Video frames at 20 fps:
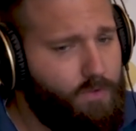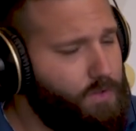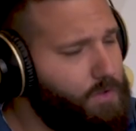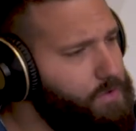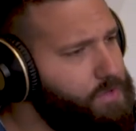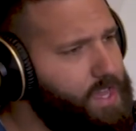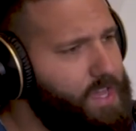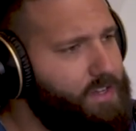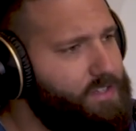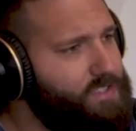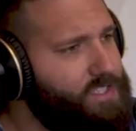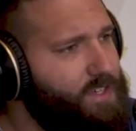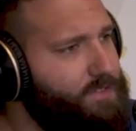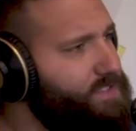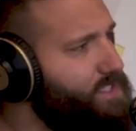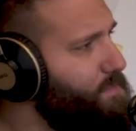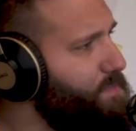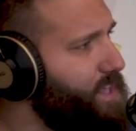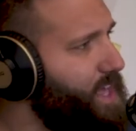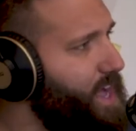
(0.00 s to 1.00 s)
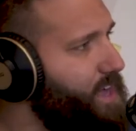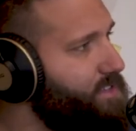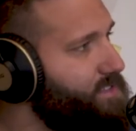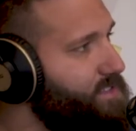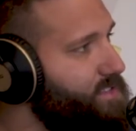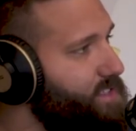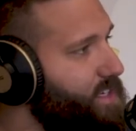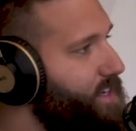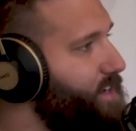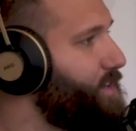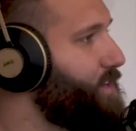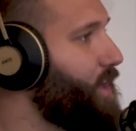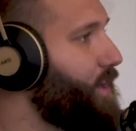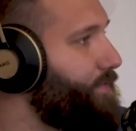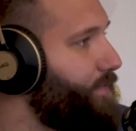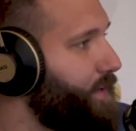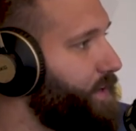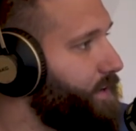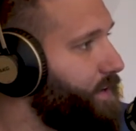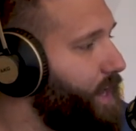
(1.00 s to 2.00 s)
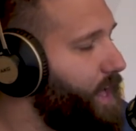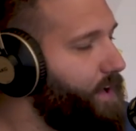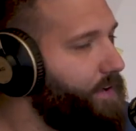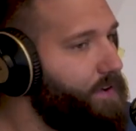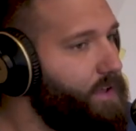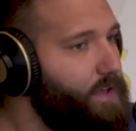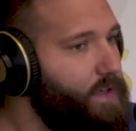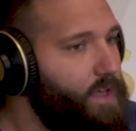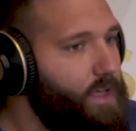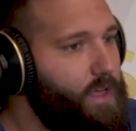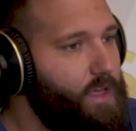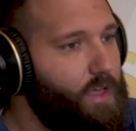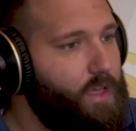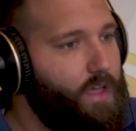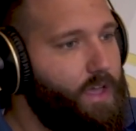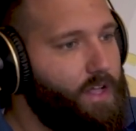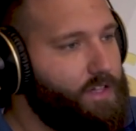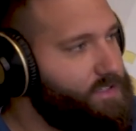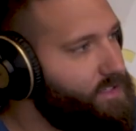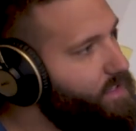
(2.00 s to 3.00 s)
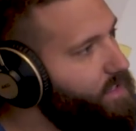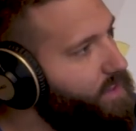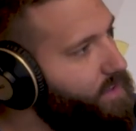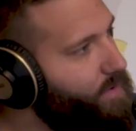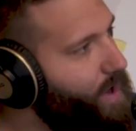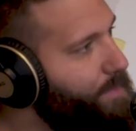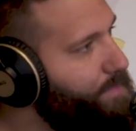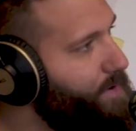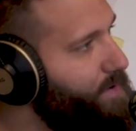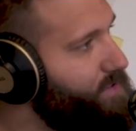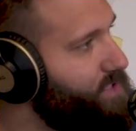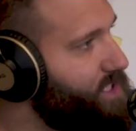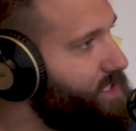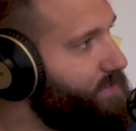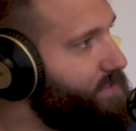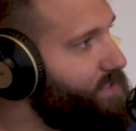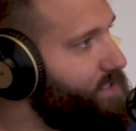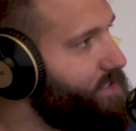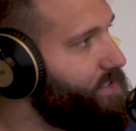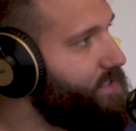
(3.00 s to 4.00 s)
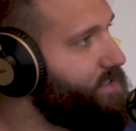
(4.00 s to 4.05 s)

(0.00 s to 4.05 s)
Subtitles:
You can't just give somebody a house and say, here you go, figure it out. It's literally the wraparound services.